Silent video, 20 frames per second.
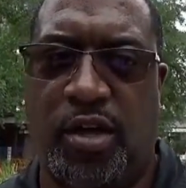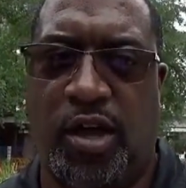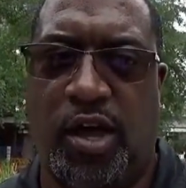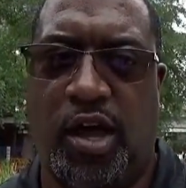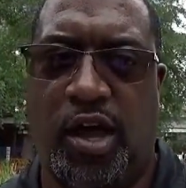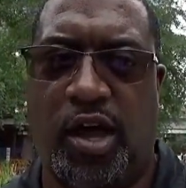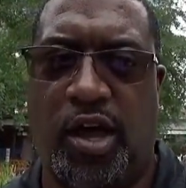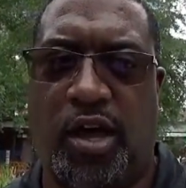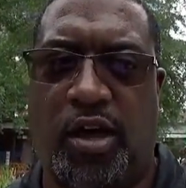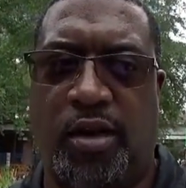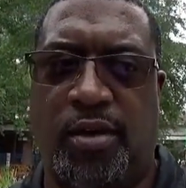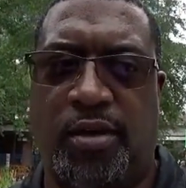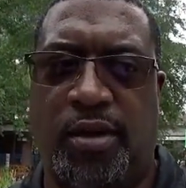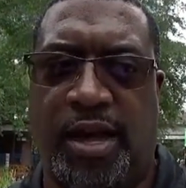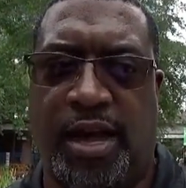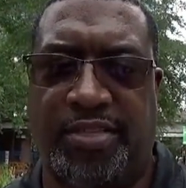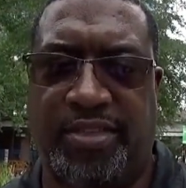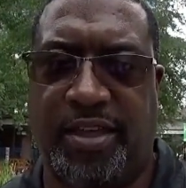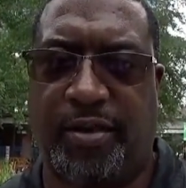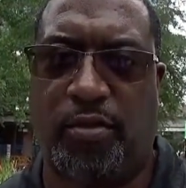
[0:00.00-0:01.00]

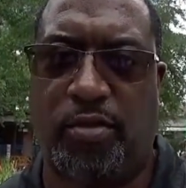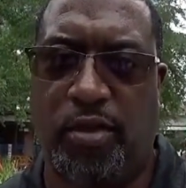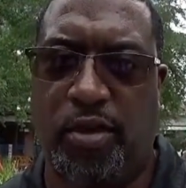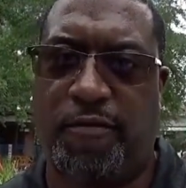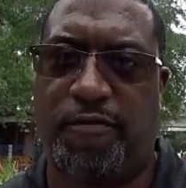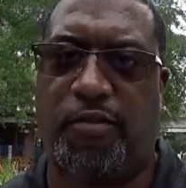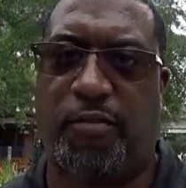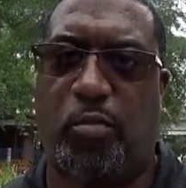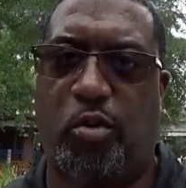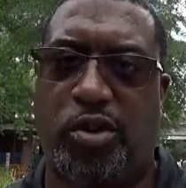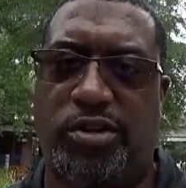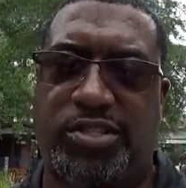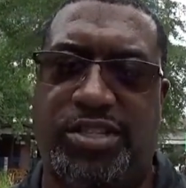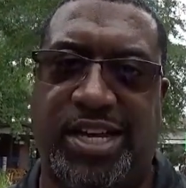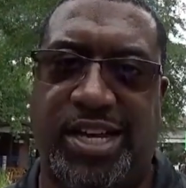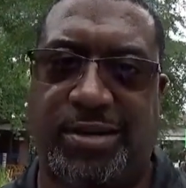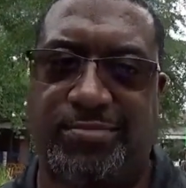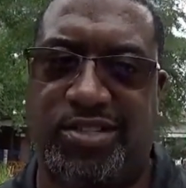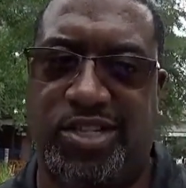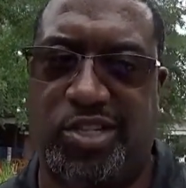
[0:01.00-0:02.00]
I think we'll look for more
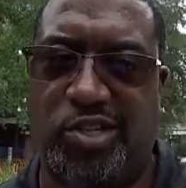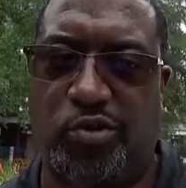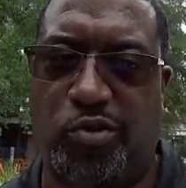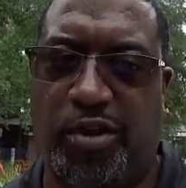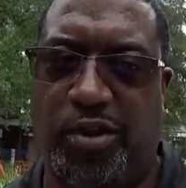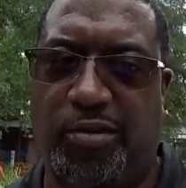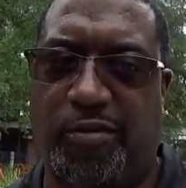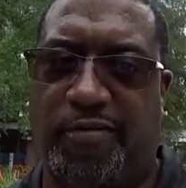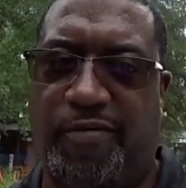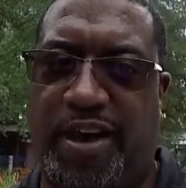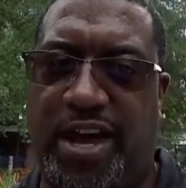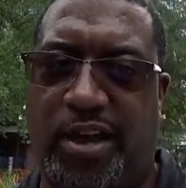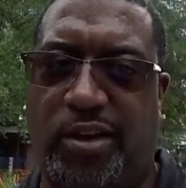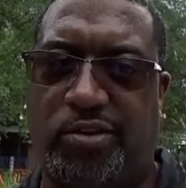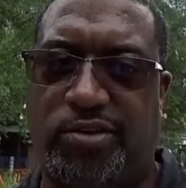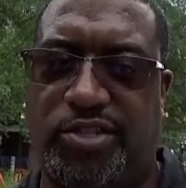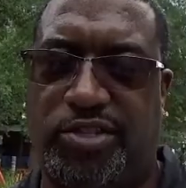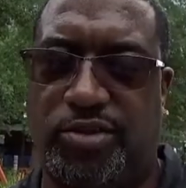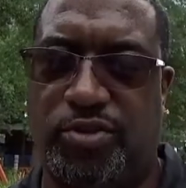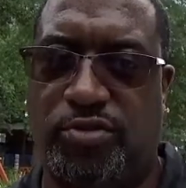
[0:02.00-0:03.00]
teams to do it and to follow
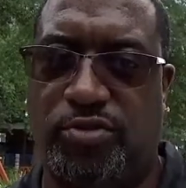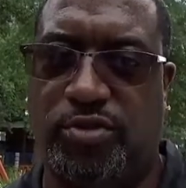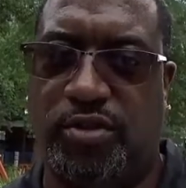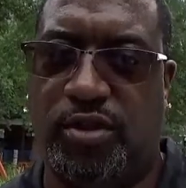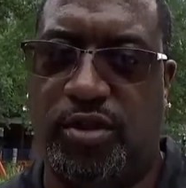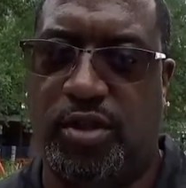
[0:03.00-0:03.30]
suit.